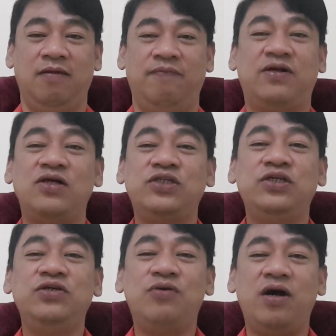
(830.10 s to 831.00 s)
Because
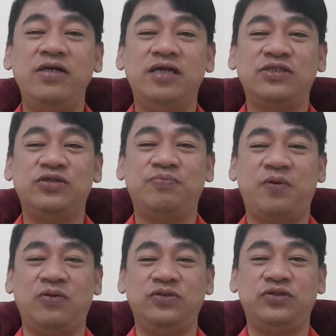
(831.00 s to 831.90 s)
you are not
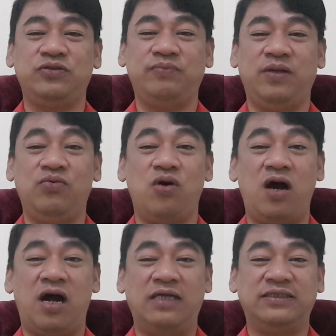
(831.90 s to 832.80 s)
supposed to be
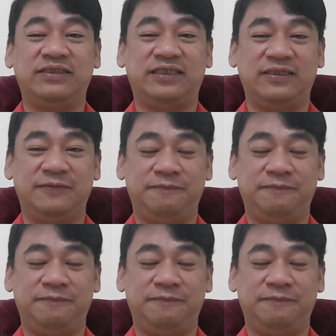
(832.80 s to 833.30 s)
what?